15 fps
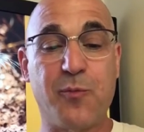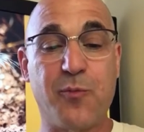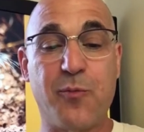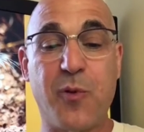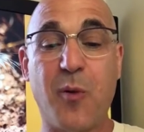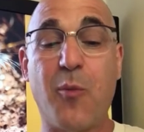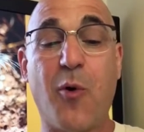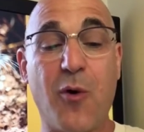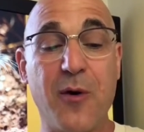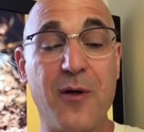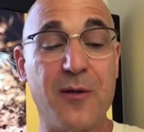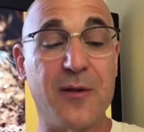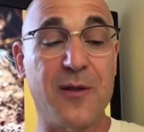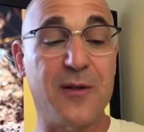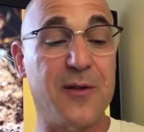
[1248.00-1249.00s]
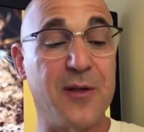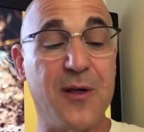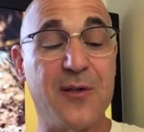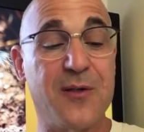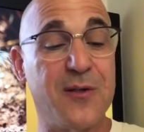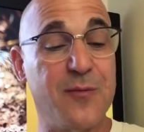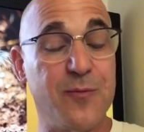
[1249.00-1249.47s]
purported
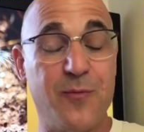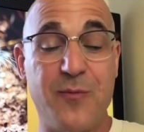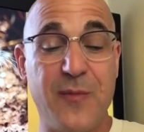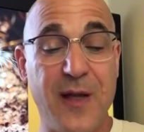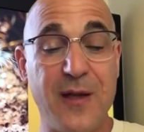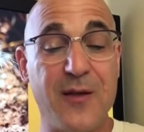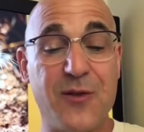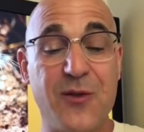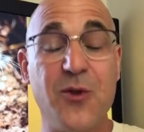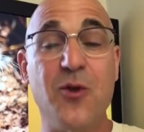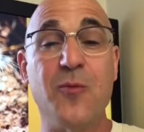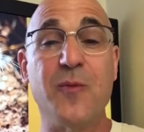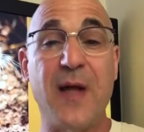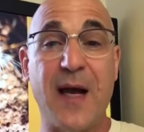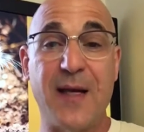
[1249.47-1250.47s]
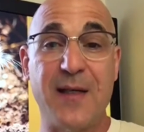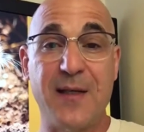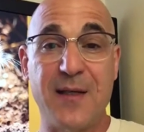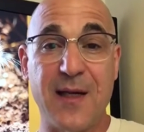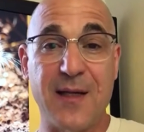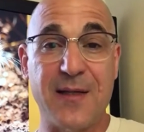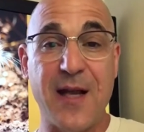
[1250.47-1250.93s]
they assumed
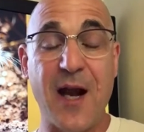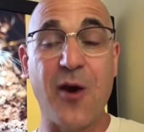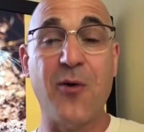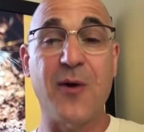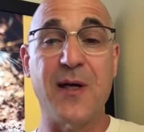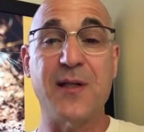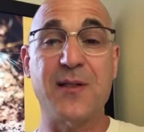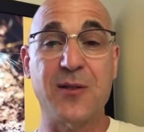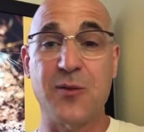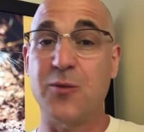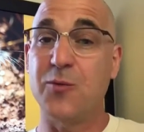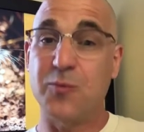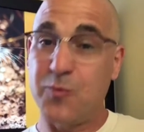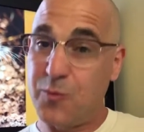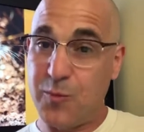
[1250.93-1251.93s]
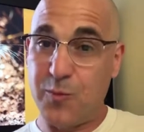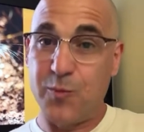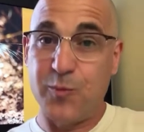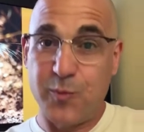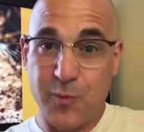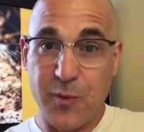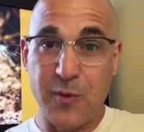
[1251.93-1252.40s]
that terrorists
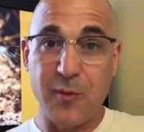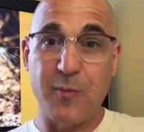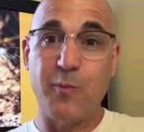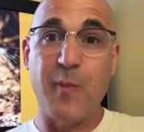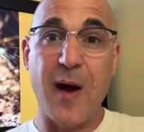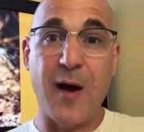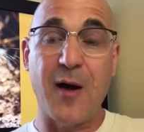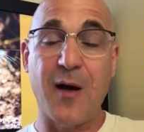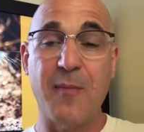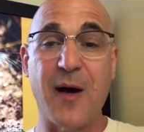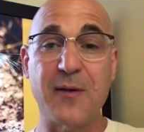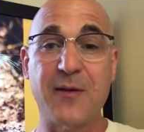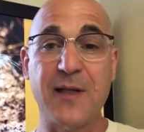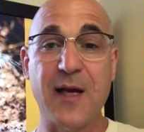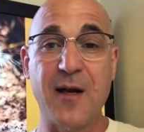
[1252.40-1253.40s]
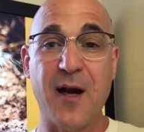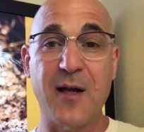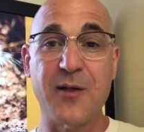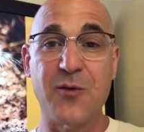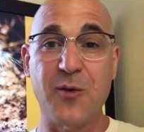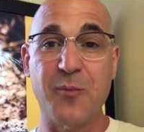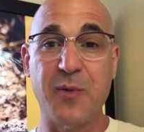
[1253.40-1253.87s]
about to get
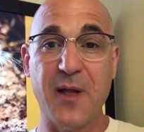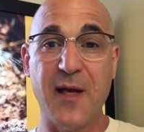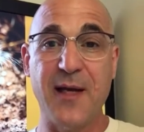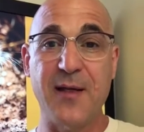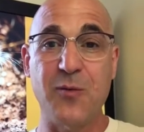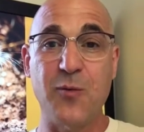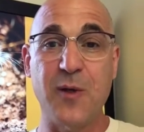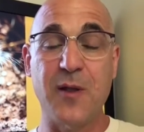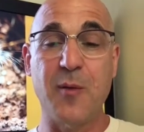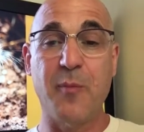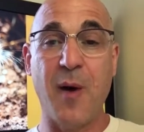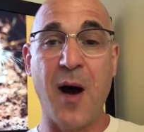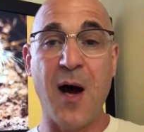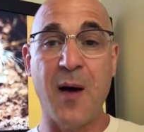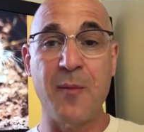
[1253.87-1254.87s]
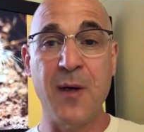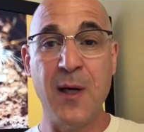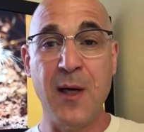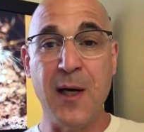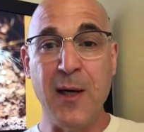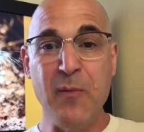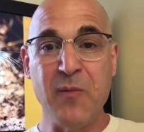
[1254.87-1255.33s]
onto a plane with a bomb
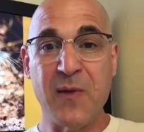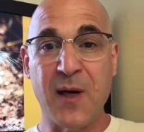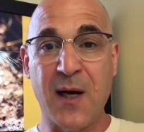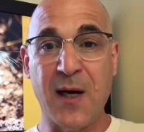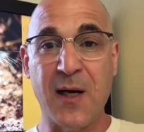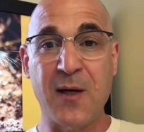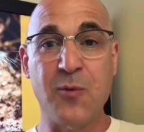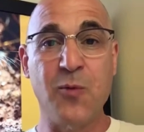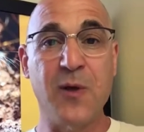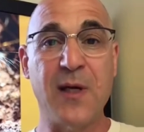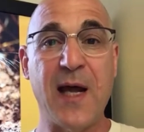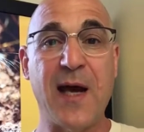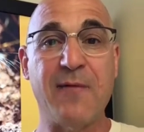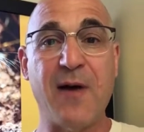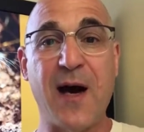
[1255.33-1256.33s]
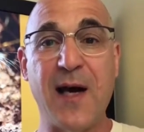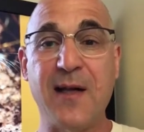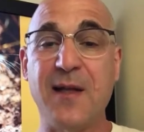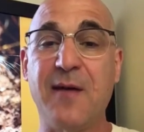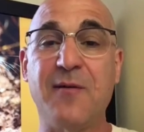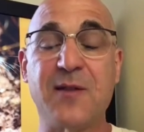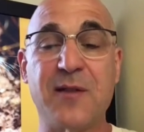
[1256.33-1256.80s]
would have high
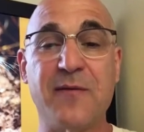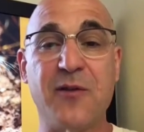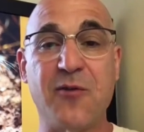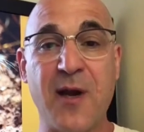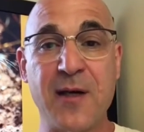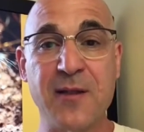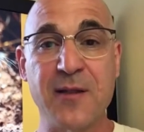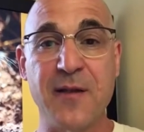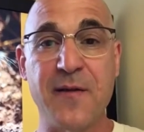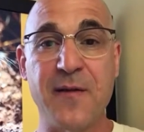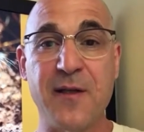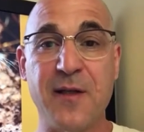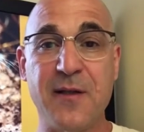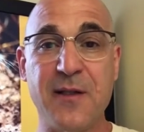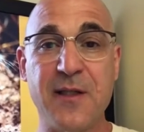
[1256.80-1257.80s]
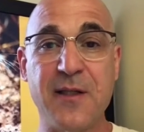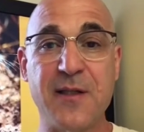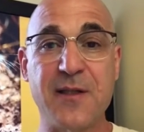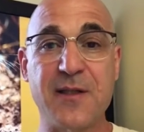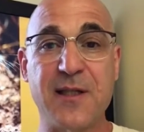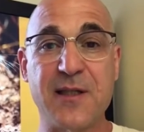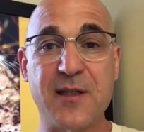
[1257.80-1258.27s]
levels of adrenaline in
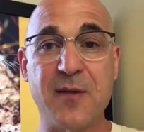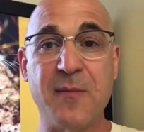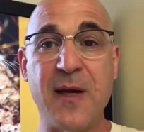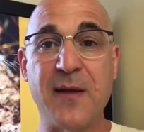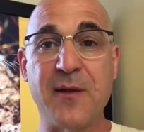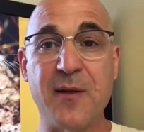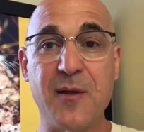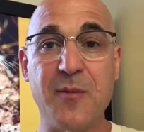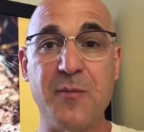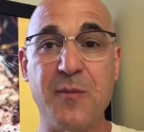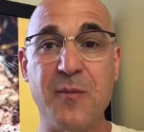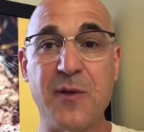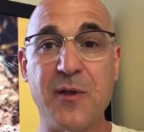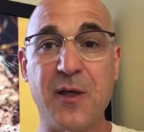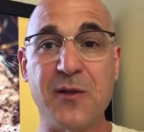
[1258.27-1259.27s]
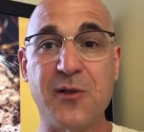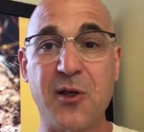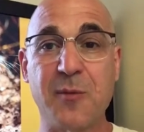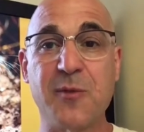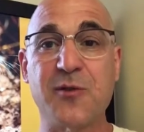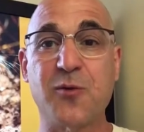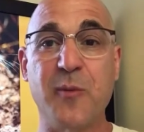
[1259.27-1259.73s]
their system, and the
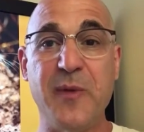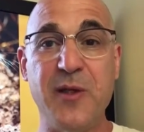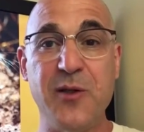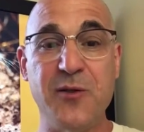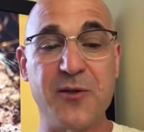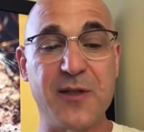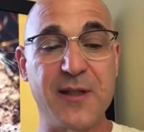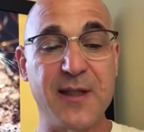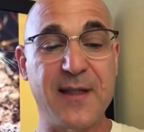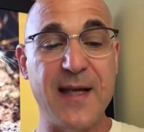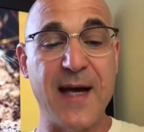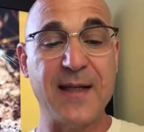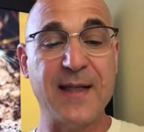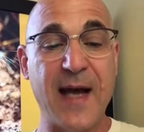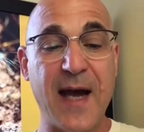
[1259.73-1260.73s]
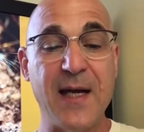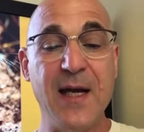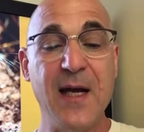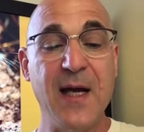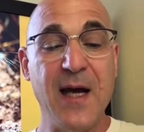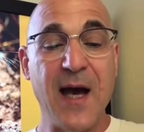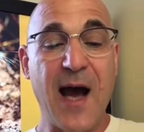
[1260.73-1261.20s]
gerbils would be used to detect that.
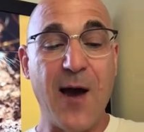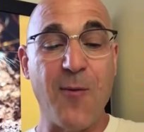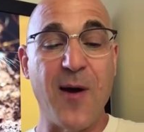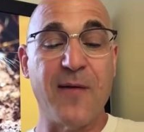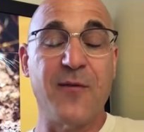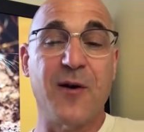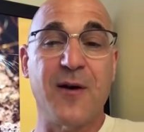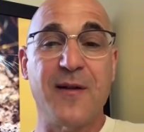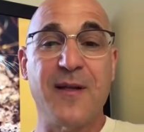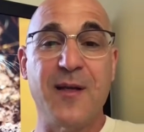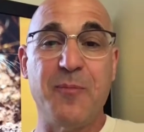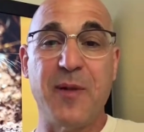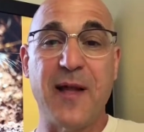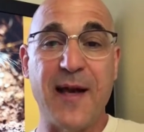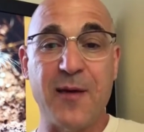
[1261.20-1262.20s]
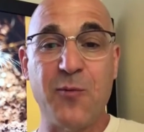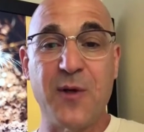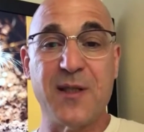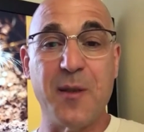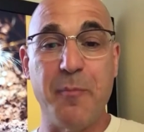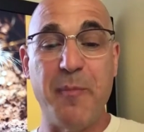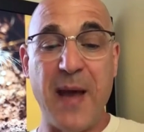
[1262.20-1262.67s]
However, the plan
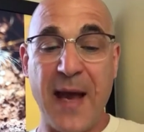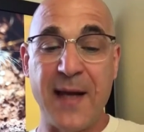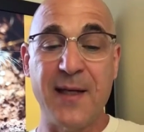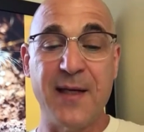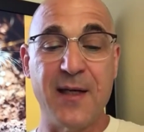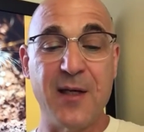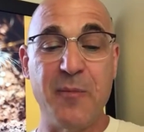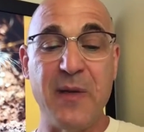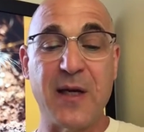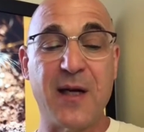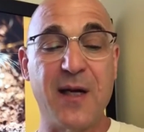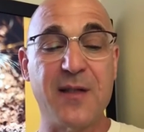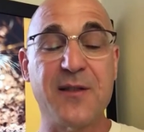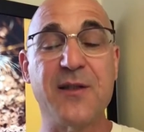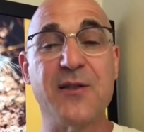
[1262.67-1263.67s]
was abandoned because the